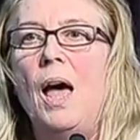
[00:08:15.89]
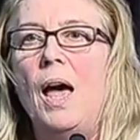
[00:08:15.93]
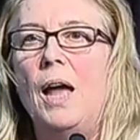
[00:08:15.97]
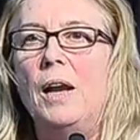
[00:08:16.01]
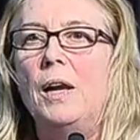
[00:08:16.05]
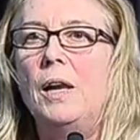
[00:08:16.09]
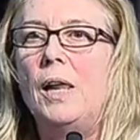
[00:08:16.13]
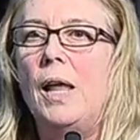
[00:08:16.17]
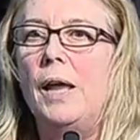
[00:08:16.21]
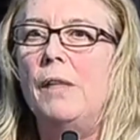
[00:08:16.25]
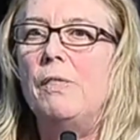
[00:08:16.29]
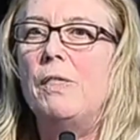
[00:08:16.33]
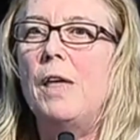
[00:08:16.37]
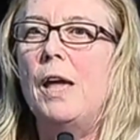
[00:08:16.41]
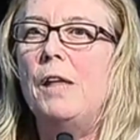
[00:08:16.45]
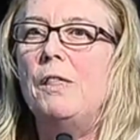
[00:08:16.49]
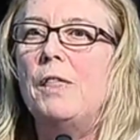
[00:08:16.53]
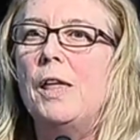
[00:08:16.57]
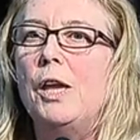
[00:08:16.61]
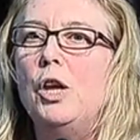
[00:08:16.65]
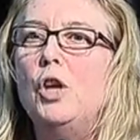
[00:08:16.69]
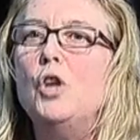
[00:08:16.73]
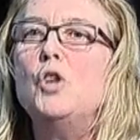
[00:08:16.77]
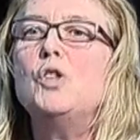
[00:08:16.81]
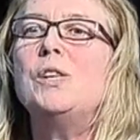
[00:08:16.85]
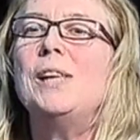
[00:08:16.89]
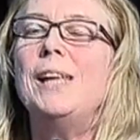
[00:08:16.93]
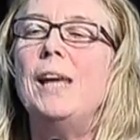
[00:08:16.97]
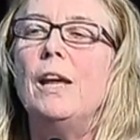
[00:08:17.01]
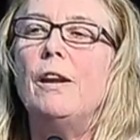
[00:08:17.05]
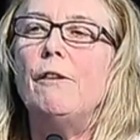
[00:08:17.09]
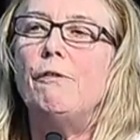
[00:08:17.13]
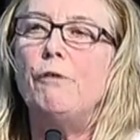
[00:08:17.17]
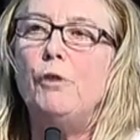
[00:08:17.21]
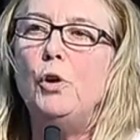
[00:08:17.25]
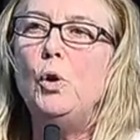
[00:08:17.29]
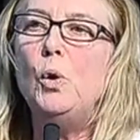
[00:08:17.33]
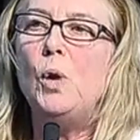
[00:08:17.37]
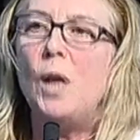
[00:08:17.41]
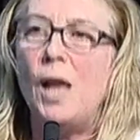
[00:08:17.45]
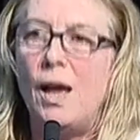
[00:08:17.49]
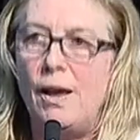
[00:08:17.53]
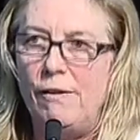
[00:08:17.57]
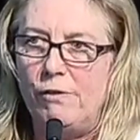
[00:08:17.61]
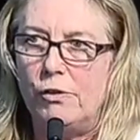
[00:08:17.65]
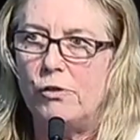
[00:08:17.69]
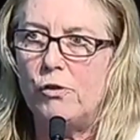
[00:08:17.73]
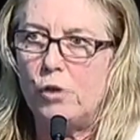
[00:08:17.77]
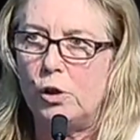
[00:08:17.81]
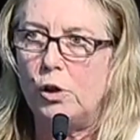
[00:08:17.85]
and like they usually get a few
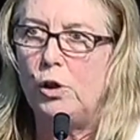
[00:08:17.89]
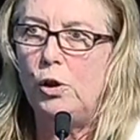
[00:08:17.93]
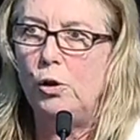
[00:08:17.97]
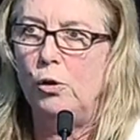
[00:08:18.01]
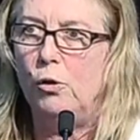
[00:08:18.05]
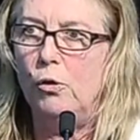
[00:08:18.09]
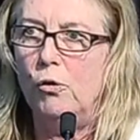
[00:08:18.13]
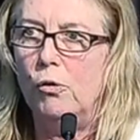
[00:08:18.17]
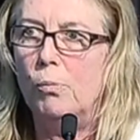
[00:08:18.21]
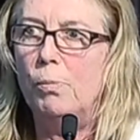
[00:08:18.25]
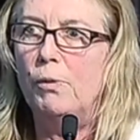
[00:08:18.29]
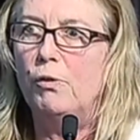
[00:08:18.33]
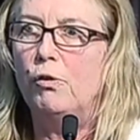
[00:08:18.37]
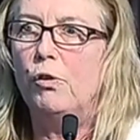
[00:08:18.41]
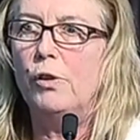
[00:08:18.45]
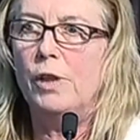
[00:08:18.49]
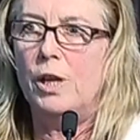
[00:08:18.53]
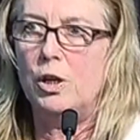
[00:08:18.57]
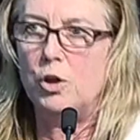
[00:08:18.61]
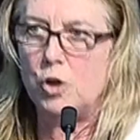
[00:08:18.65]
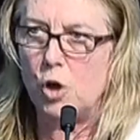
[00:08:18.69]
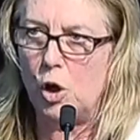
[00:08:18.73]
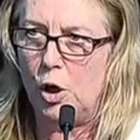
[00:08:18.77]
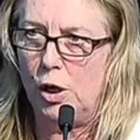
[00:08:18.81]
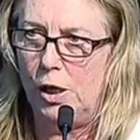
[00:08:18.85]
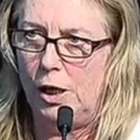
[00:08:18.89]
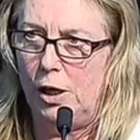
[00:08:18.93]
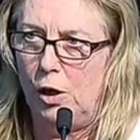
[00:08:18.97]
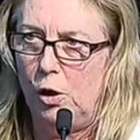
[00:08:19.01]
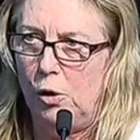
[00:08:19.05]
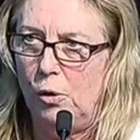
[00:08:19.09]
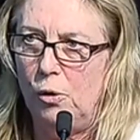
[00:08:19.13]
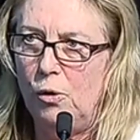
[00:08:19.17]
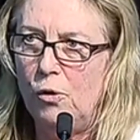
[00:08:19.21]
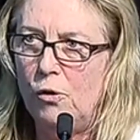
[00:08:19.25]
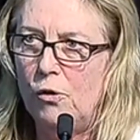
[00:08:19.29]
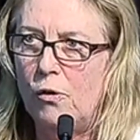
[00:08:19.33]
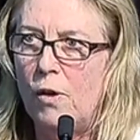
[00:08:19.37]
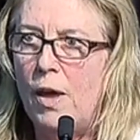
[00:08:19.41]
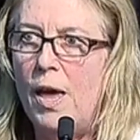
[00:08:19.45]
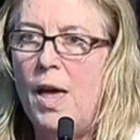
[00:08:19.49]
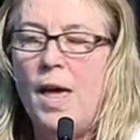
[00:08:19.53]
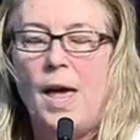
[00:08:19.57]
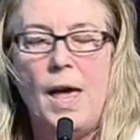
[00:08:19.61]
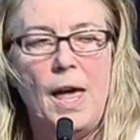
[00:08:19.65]
lives to lose before they totally lose.